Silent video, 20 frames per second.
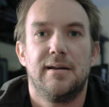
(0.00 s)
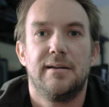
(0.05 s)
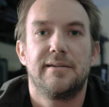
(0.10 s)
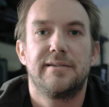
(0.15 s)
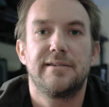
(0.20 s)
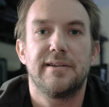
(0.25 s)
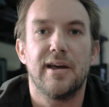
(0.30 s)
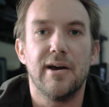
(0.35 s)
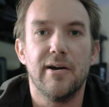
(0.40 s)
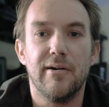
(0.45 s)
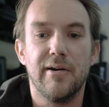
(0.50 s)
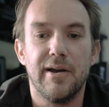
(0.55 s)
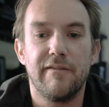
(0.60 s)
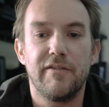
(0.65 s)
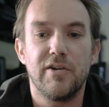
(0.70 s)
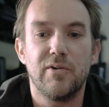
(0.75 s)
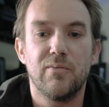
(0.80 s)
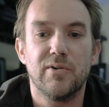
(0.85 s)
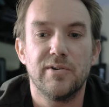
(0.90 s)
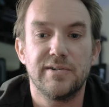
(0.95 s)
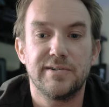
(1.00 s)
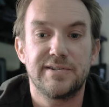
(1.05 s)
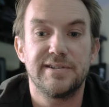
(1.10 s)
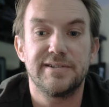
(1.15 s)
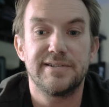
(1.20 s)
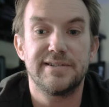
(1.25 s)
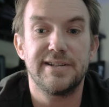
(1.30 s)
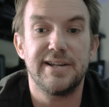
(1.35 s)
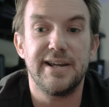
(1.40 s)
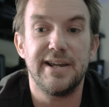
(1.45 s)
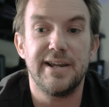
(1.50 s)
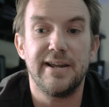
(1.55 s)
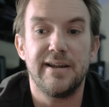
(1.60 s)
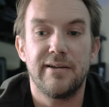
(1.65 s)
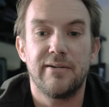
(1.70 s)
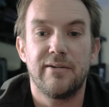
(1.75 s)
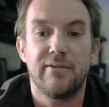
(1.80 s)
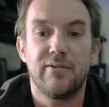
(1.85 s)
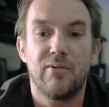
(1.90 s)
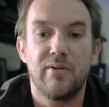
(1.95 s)
So if you want to
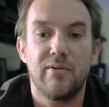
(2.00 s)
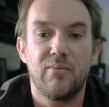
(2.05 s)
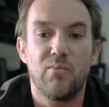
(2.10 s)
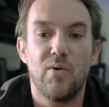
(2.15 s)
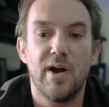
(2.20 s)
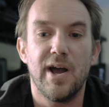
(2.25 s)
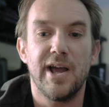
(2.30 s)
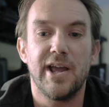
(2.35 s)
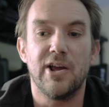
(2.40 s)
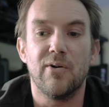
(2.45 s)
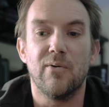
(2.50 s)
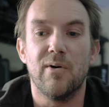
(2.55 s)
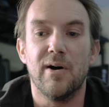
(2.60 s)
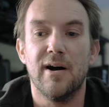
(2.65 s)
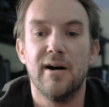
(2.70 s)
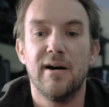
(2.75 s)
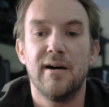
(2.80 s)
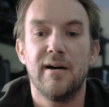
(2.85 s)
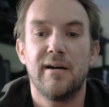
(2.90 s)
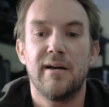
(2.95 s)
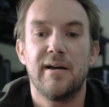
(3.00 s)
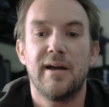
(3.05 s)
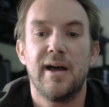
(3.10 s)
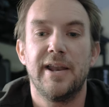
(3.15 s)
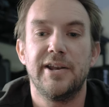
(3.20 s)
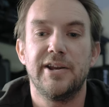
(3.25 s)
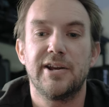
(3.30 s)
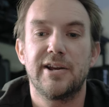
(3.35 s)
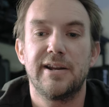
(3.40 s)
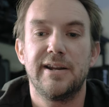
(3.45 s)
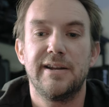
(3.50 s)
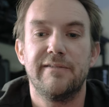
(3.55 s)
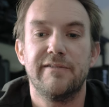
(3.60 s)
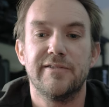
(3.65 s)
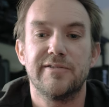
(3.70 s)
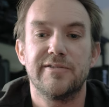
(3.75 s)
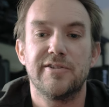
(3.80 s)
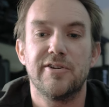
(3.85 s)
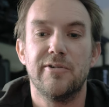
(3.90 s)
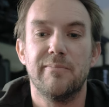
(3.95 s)
see where you are, and you can
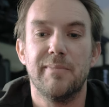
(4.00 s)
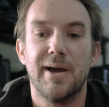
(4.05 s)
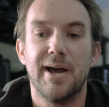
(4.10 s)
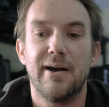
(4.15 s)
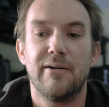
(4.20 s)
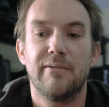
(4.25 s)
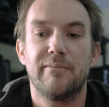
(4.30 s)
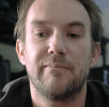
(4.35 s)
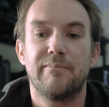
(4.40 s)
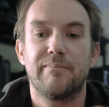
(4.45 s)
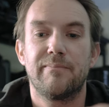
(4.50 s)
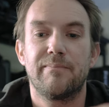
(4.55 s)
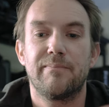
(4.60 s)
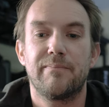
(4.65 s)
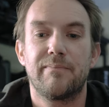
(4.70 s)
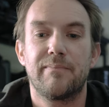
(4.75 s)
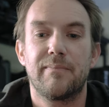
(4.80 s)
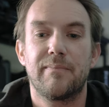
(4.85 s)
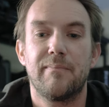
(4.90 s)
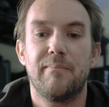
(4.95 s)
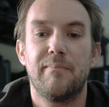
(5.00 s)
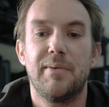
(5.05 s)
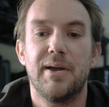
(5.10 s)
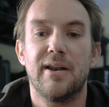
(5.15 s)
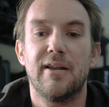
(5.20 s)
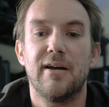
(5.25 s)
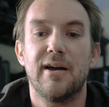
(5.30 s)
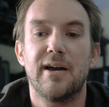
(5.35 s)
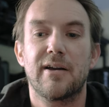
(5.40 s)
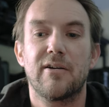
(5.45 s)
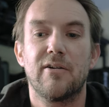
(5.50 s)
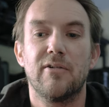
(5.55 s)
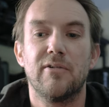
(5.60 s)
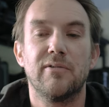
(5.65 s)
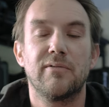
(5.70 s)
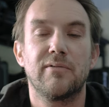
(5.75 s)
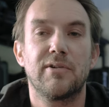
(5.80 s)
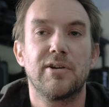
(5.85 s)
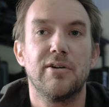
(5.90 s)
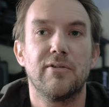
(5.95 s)
even zoom out, a bit like
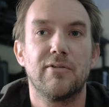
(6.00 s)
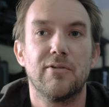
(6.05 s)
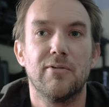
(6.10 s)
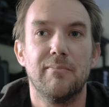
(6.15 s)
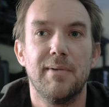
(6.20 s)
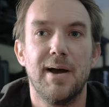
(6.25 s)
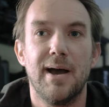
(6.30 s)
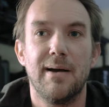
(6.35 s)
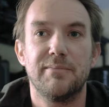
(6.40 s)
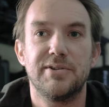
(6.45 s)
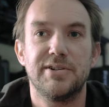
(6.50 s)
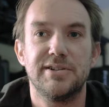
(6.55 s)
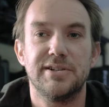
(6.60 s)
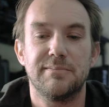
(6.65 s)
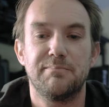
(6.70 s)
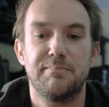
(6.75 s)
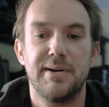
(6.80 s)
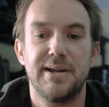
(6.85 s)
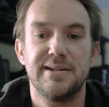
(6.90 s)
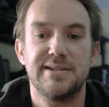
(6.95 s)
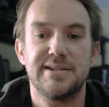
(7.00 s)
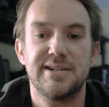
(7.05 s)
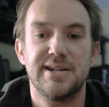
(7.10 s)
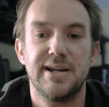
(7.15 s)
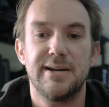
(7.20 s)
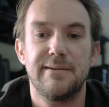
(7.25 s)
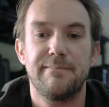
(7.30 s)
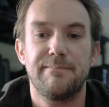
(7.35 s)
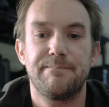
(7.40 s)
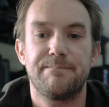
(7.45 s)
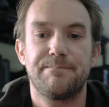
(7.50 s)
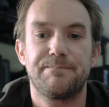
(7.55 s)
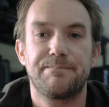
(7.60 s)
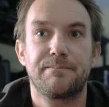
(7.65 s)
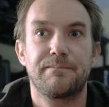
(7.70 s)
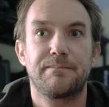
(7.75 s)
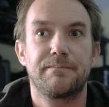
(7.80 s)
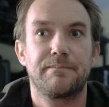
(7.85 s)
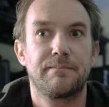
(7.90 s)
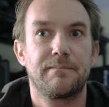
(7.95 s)
on Google Maps, you just pinch it,
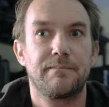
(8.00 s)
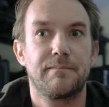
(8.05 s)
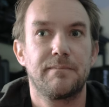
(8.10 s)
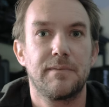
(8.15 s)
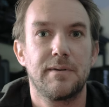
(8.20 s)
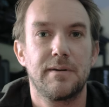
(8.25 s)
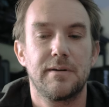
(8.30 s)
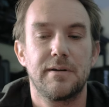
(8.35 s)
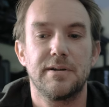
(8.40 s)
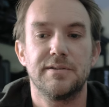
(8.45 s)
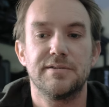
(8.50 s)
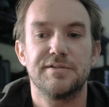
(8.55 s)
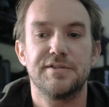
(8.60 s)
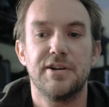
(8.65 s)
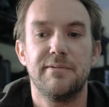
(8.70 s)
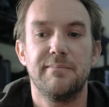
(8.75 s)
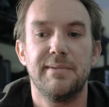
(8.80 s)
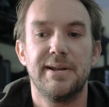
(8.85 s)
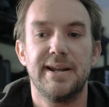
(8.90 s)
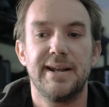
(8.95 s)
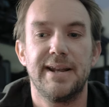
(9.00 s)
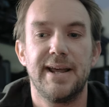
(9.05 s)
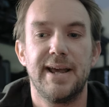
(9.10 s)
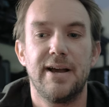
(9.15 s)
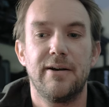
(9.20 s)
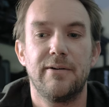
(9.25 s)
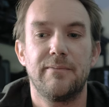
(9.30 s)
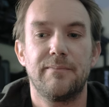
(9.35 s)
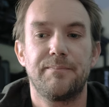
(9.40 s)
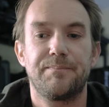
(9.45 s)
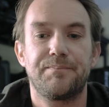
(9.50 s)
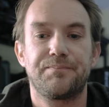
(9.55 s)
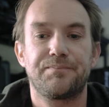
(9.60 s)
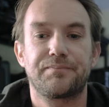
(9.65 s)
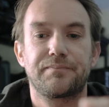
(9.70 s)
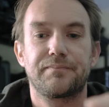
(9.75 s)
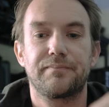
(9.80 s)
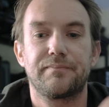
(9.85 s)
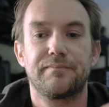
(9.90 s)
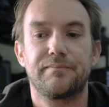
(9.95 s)
you can zoom in and out.
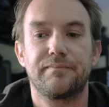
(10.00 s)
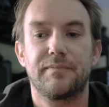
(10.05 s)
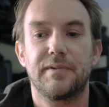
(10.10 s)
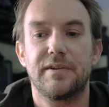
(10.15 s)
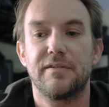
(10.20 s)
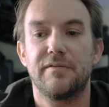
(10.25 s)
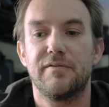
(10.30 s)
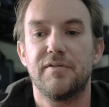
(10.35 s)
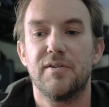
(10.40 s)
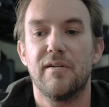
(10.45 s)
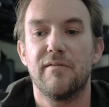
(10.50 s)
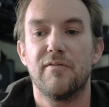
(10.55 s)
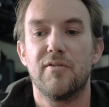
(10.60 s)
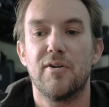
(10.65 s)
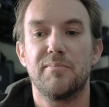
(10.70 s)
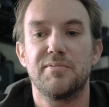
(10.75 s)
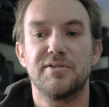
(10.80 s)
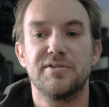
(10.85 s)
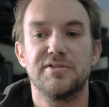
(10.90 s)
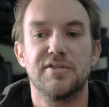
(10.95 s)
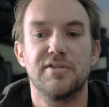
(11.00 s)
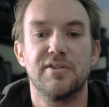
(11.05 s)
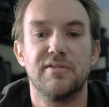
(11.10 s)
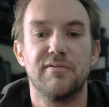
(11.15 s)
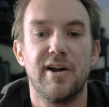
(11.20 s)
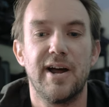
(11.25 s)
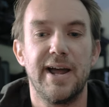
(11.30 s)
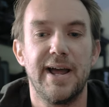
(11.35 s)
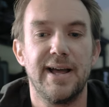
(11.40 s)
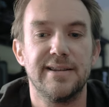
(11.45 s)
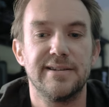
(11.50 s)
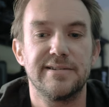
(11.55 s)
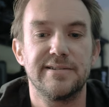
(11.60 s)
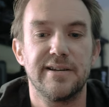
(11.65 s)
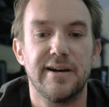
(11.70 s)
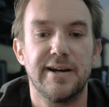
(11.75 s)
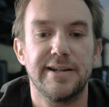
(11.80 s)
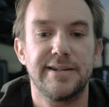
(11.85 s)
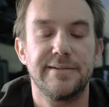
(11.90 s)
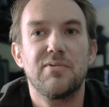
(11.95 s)
There's a few other options on the right hand
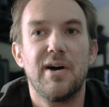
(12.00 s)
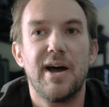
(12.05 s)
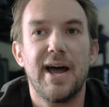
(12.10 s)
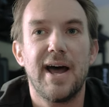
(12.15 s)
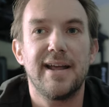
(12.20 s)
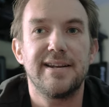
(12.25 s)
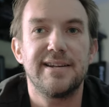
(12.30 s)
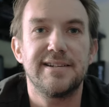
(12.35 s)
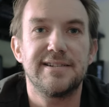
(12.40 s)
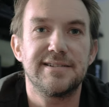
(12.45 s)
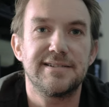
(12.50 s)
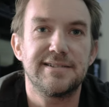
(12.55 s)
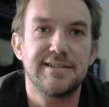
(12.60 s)
side. Quite handy to